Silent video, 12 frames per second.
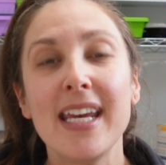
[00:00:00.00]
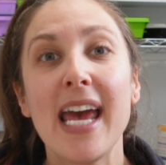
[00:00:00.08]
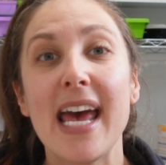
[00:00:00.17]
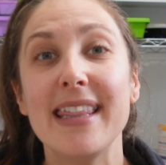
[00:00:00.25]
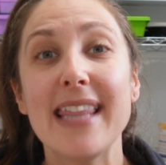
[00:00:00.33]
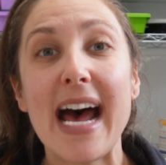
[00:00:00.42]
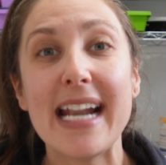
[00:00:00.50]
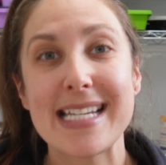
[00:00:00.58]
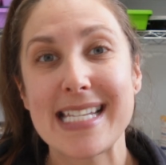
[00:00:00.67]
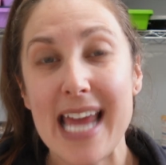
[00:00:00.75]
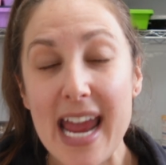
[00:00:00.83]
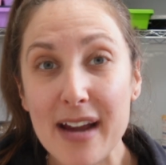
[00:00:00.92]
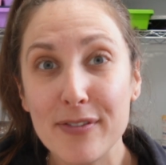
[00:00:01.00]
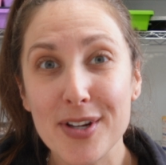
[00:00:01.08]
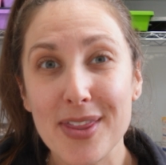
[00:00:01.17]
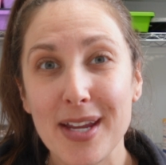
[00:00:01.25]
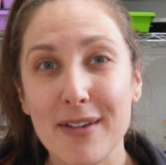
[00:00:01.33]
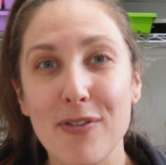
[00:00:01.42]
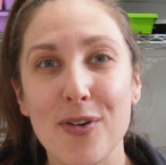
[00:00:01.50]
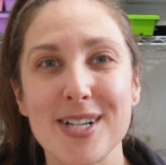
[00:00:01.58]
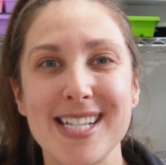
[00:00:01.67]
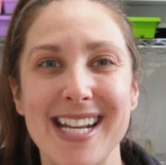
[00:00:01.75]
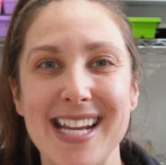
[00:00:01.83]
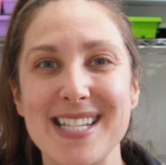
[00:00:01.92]
And that is everything for
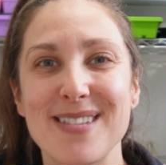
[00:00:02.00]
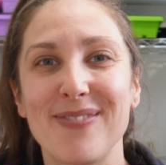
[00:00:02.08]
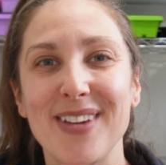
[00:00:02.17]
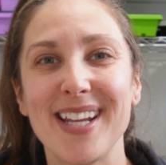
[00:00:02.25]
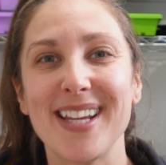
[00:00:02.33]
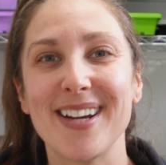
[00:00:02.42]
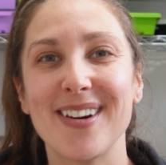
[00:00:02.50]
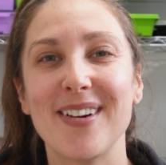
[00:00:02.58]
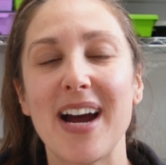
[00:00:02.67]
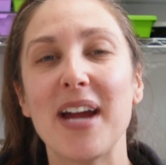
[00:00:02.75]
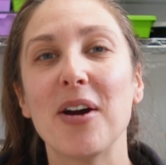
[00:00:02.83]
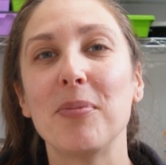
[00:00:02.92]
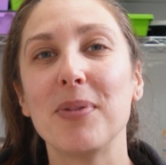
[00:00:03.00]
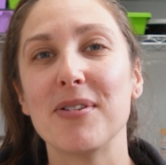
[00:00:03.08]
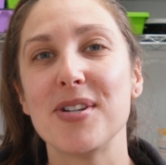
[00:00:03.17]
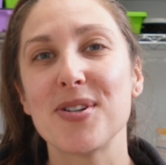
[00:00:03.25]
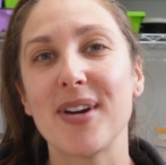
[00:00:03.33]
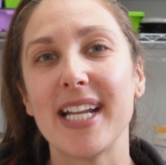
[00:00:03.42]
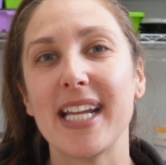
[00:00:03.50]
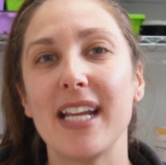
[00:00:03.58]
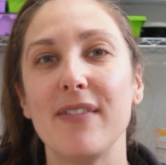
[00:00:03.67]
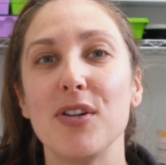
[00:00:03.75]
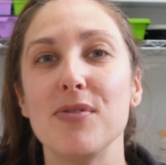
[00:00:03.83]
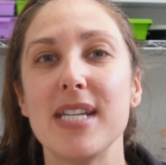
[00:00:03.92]
today's video. I hope you enjoyed it.
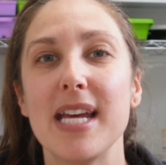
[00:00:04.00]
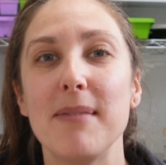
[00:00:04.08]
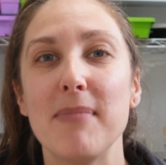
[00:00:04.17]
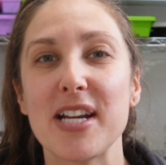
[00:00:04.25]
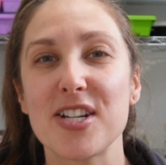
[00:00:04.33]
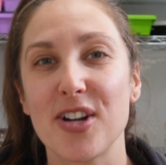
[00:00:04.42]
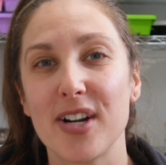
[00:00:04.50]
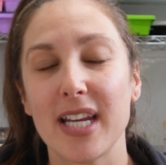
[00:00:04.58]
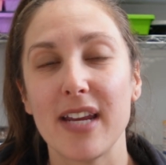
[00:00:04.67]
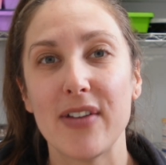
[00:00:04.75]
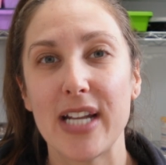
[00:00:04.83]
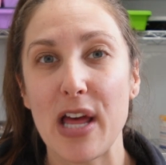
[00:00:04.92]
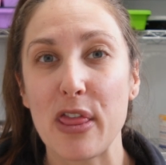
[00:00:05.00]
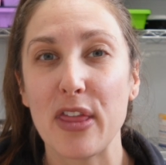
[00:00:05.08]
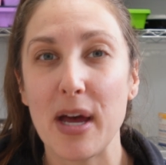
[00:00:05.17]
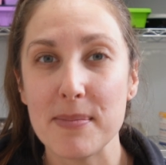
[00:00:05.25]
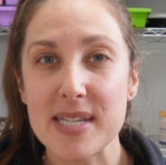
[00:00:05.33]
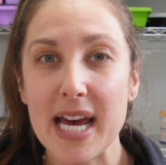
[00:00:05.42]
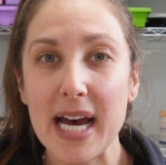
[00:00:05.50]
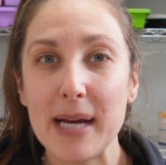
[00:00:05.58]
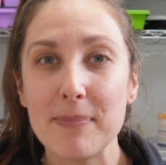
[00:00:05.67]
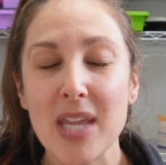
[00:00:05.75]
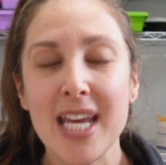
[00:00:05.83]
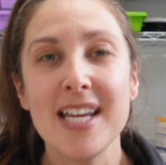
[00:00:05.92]
If you did, make sure to give it a thumbs
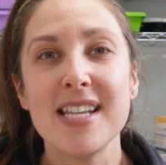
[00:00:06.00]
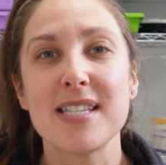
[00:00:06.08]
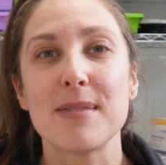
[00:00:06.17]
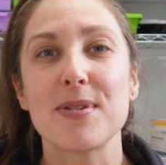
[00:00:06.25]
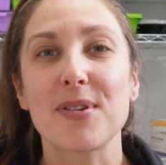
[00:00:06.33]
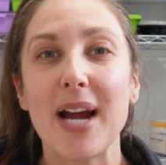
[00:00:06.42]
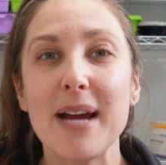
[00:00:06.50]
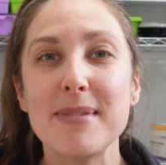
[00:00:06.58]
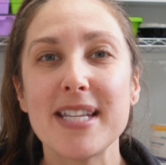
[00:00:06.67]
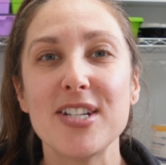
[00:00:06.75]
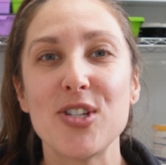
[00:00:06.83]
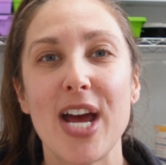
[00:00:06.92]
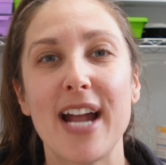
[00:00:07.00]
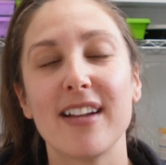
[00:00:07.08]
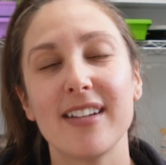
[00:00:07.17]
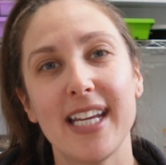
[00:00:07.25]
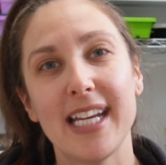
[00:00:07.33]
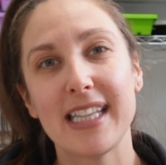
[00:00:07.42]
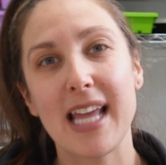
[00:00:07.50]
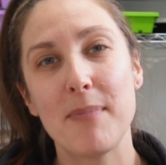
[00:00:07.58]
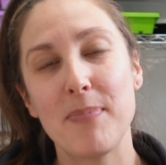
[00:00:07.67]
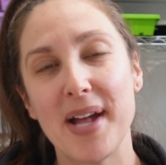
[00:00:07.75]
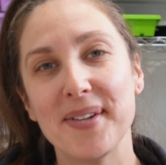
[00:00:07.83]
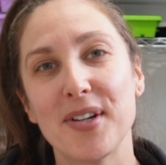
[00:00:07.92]
up, subscribe to the channel, hit
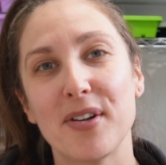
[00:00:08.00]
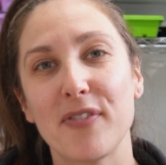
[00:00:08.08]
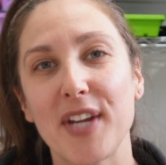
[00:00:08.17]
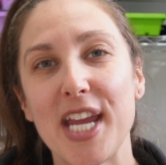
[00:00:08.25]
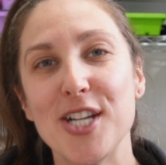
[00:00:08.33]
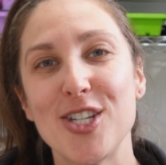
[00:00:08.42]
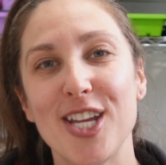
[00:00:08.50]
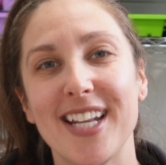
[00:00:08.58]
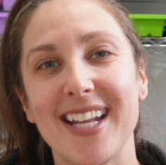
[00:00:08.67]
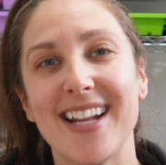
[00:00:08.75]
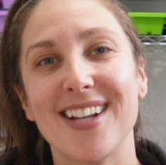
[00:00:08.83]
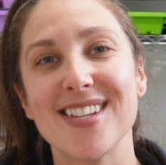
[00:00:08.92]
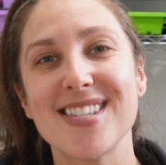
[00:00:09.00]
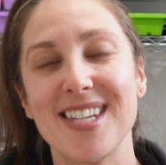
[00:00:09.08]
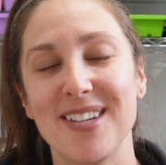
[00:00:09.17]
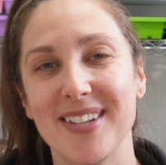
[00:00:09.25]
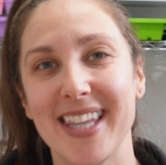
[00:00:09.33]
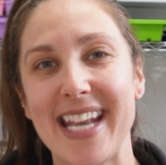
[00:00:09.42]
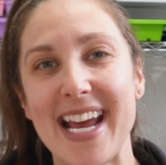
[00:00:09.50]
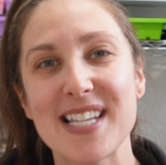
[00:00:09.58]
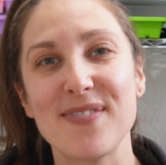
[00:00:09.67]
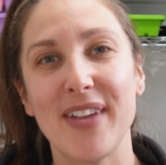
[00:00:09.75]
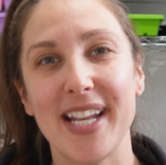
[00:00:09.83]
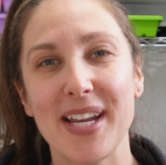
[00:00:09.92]
that bell notification, and I'll see you in the
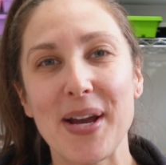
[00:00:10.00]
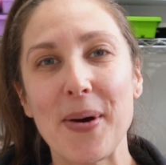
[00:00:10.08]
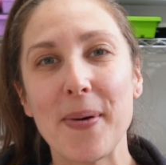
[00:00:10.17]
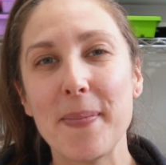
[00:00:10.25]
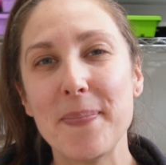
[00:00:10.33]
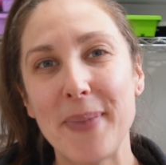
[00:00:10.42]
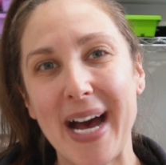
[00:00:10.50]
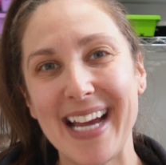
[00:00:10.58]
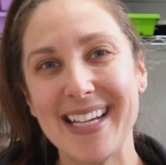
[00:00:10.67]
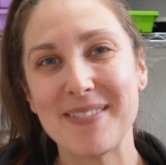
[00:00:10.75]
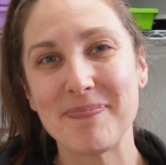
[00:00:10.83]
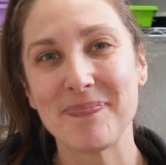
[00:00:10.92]
next video. Bye.